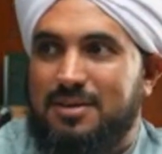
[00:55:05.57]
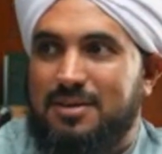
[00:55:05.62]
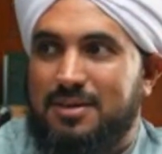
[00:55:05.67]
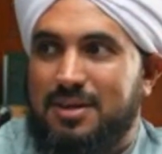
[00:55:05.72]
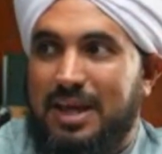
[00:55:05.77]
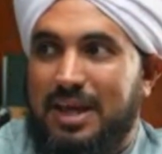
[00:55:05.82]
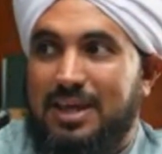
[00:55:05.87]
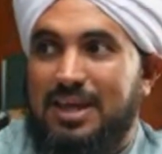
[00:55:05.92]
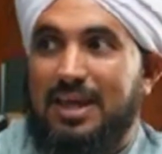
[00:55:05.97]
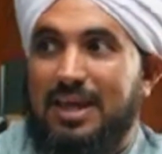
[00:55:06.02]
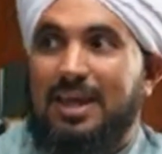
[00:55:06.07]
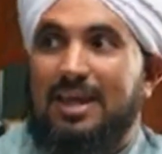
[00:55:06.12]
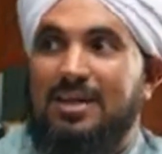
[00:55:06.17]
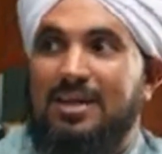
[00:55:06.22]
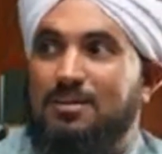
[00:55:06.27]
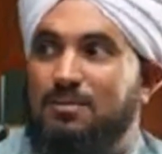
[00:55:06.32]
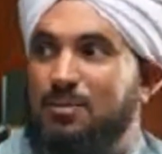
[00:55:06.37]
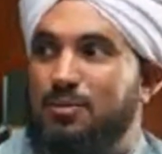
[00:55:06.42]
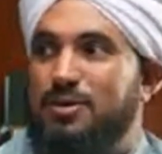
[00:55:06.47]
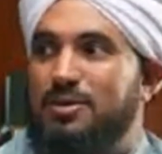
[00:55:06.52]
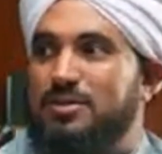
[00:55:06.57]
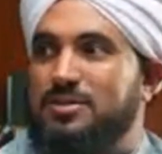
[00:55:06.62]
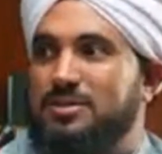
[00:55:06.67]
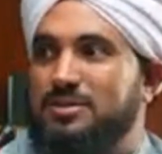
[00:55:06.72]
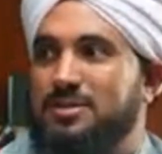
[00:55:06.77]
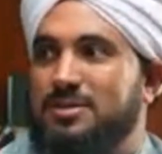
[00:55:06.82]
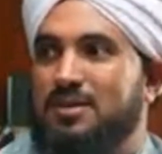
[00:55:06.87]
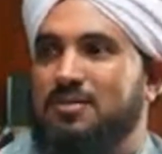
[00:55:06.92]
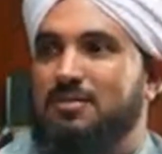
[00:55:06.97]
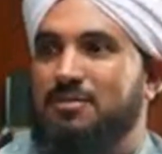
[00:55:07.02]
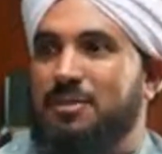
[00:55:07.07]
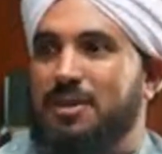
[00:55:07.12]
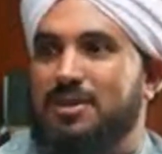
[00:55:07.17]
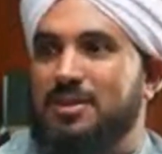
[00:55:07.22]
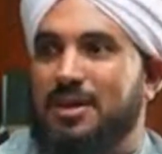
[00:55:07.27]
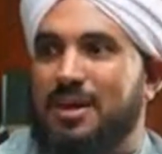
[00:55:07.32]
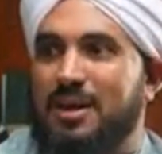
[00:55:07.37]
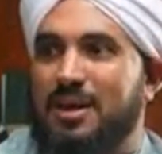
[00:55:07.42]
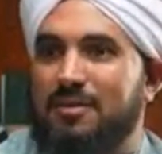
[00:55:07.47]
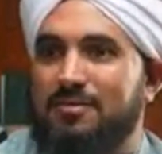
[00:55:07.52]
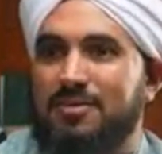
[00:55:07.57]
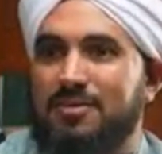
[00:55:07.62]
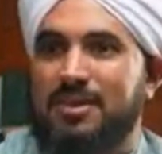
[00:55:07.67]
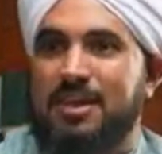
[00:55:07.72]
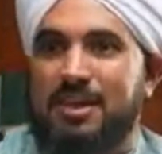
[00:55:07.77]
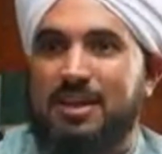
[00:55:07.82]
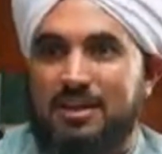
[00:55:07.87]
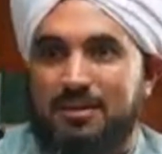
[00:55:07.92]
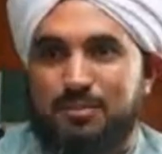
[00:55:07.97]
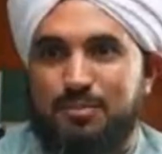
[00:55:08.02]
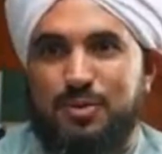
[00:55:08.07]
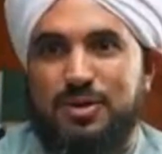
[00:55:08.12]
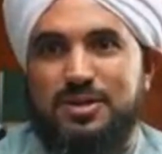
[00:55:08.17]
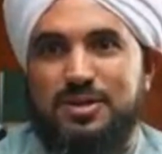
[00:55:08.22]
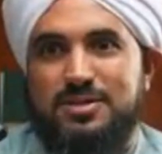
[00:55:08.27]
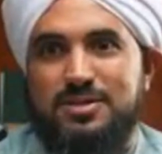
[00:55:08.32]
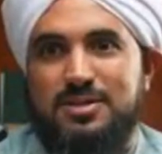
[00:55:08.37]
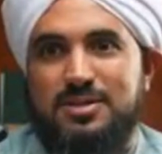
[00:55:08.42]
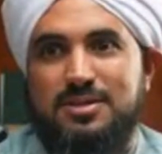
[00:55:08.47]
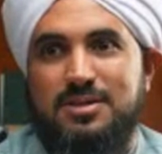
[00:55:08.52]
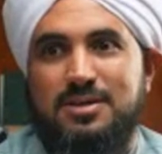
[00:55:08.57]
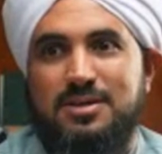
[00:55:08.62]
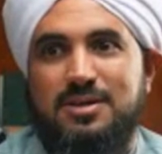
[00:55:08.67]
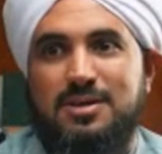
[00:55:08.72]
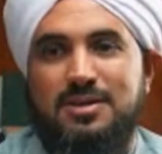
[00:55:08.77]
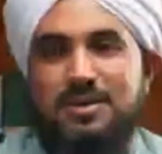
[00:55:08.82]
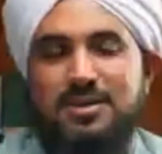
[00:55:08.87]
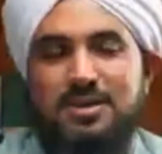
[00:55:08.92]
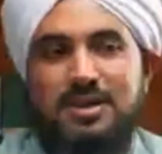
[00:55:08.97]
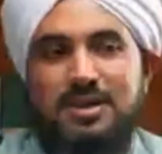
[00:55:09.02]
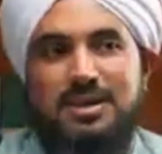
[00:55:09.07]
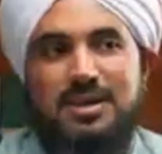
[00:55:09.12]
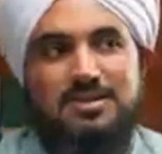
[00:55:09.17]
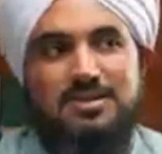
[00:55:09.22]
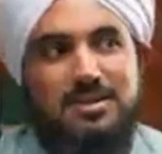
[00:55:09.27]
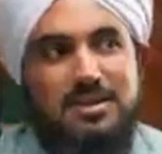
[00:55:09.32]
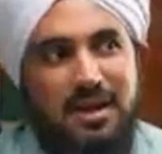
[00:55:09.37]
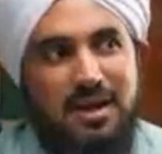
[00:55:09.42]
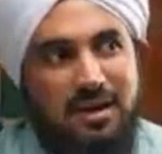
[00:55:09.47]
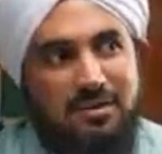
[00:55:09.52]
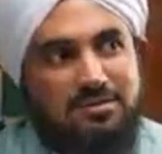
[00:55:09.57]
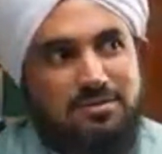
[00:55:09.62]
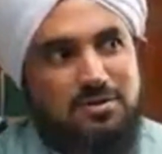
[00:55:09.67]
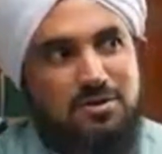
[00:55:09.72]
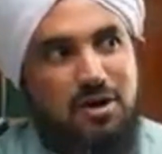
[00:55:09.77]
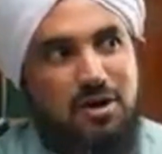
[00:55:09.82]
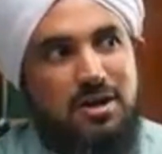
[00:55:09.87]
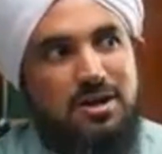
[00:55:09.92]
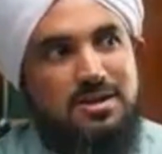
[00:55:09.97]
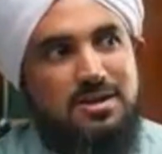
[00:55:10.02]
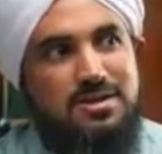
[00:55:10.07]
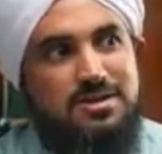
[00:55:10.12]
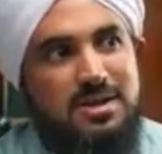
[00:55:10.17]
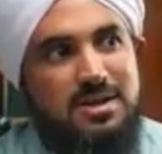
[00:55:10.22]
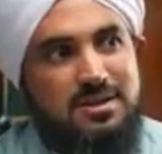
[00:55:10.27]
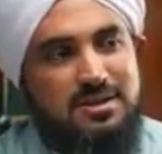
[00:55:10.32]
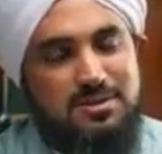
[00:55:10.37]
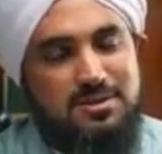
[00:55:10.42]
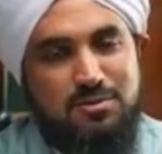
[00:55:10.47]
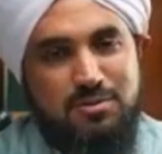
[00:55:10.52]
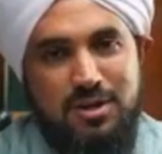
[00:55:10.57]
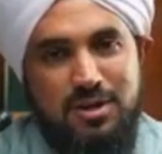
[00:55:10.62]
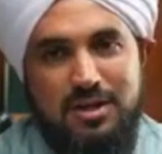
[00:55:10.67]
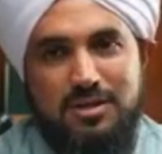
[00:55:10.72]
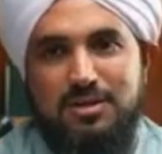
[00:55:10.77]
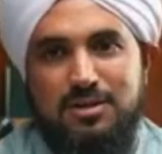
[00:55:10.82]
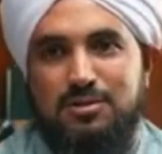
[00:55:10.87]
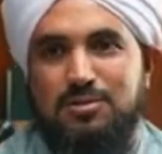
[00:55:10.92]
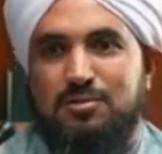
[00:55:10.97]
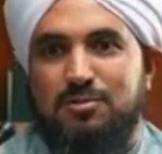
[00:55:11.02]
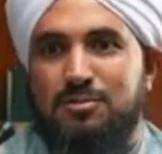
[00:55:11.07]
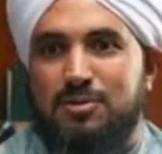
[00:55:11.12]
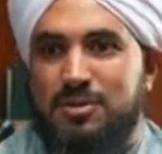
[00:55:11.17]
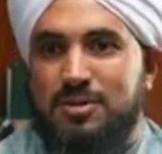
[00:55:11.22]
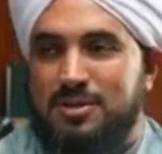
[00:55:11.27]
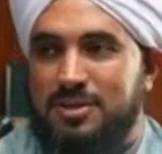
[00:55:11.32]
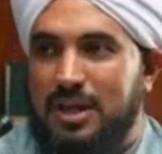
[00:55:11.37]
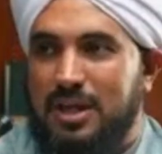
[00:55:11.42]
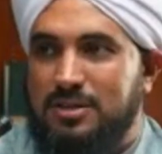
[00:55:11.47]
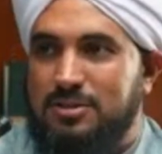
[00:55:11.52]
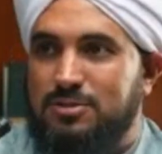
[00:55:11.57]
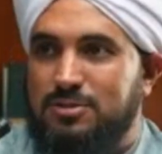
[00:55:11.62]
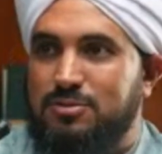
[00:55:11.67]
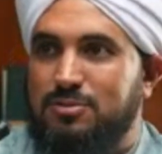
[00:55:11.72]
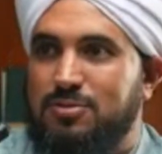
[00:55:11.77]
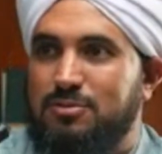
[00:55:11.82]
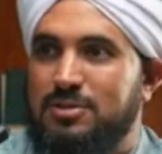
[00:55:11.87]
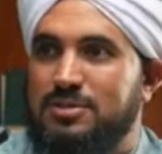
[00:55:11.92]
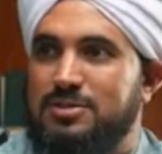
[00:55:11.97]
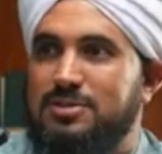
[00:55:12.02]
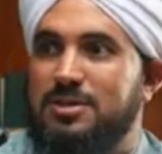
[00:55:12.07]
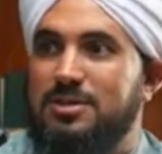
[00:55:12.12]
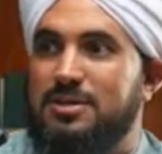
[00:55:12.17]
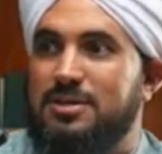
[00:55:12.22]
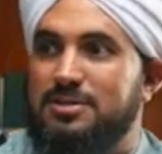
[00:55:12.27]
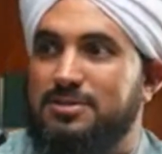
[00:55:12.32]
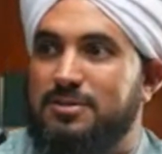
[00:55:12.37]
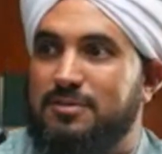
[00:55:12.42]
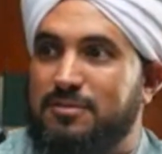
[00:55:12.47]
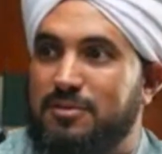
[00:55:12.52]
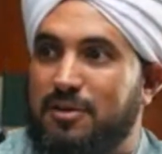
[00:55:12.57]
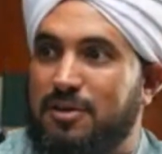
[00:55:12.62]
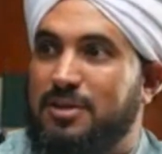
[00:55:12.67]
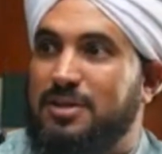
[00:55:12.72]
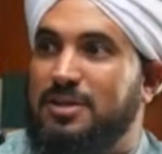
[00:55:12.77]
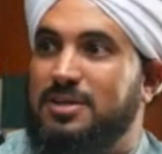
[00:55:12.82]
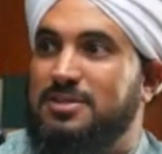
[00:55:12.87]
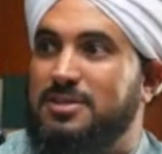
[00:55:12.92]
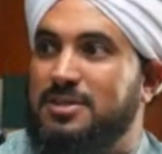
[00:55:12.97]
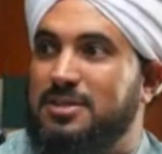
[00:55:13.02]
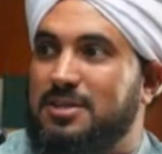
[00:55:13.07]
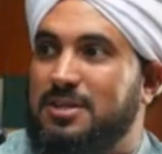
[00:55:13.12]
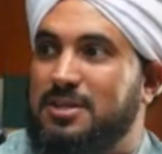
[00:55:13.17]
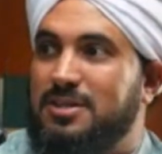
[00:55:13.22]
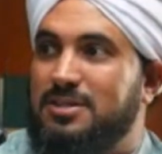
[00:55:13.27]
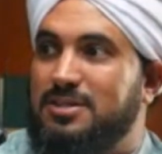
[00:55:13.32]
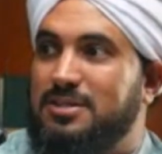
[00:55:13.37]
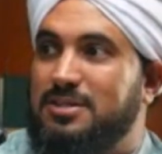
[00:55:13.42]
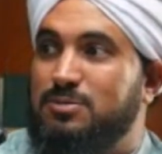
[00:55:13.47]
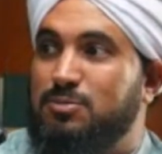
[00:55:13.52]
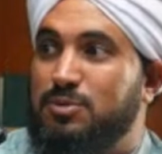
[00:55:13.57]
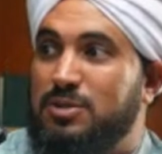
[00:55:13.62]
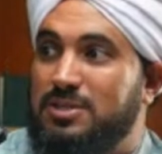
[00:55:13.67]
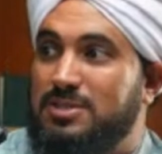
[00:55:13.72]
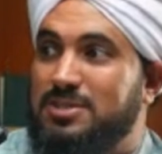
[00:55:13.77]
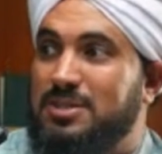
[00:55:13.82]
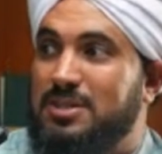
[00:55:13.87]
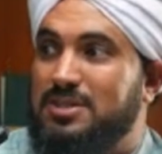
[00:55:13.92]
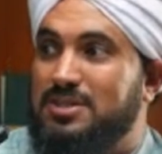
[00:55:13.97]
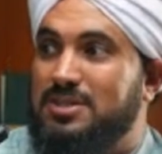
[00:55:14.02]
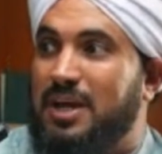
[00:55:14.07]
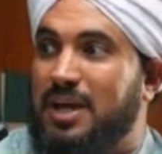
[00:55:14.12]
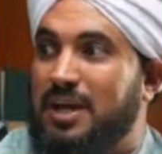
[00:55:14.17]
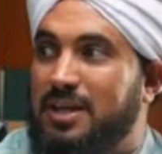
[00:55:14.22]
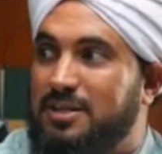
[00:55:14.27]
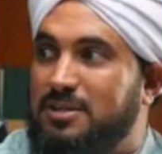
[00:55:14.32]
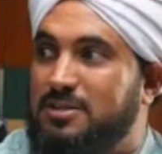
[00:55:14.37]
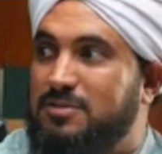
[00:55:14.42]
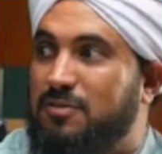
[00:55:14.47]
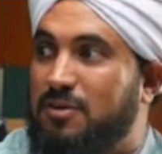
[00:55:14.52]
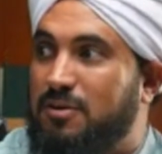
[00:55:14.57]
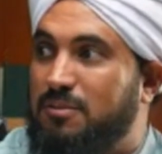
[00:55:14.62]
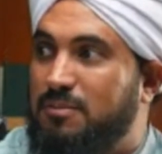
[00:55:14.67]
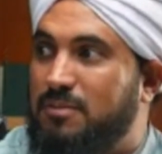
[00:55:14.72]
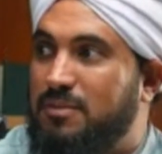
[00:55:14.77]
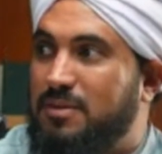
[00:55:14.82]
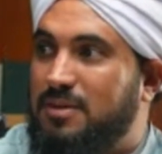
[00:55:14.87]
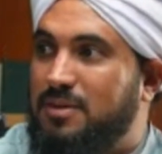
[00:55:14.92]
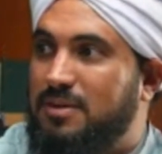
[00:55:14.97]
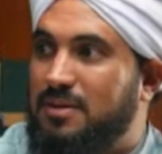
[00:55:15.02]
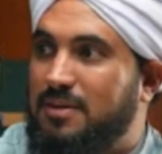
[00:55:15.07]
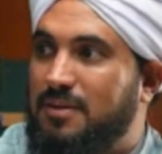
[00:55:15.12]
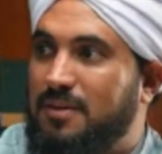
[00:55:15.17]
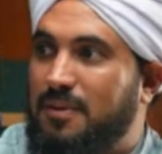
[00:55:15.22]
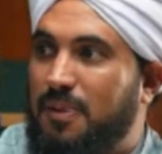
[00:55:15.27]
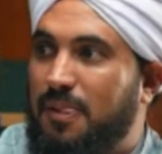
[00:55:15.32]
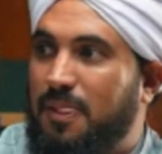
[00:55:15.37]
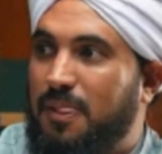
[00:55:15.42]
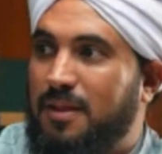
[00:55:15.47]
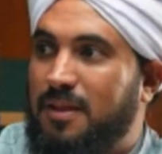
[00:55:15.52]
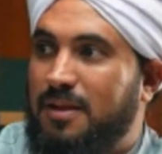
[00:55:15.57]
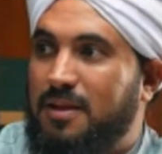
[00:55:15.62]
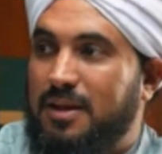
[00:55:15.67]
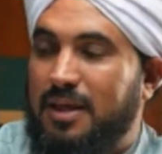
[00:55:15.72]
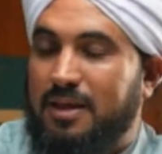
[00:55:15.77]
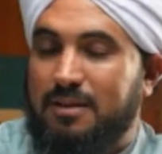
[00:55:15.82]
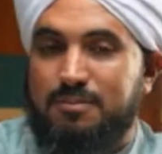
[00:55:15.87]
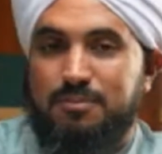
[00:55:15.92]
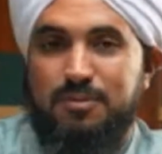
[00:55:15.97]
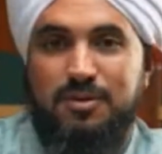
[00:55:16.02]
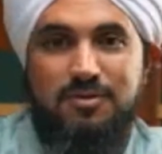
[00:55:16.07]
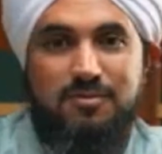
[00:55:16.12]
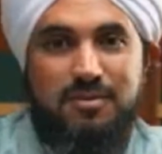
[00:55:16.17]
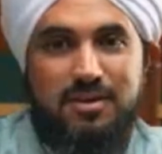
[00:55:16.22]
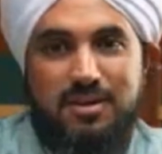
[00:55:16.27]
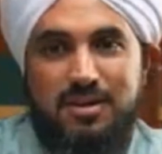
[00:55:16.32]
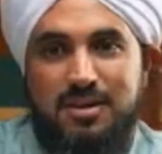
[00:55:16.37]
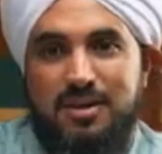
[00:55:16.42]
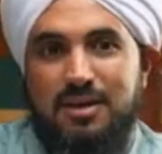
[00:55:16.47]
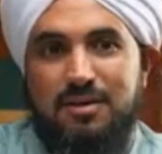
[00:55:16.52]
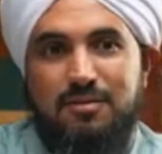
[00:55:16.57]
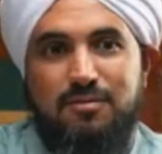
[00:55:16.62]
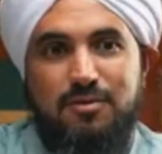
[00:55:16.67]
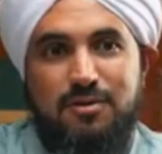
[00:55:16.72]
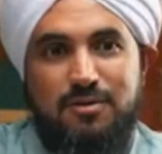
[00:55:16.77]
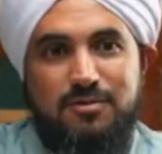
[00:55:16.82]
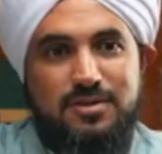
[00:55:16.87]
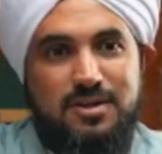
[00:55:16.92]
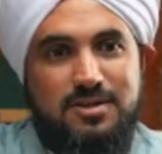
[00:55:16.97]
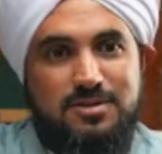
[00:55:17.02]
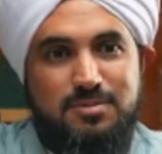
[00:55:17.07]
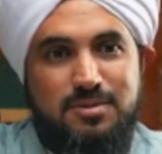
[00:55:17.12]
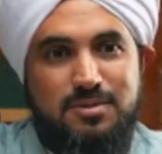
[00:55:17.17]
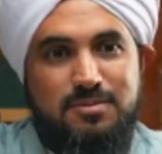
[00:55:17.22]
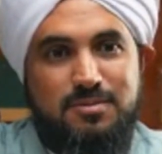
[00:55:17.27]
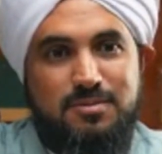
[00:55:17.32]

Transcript: Like any person, never mind the Hafiz, any person that doesn't have scholars that he's connected to and attached to, and circles of knowledge and teachers where he seeks guidance from, like be very careful of such people.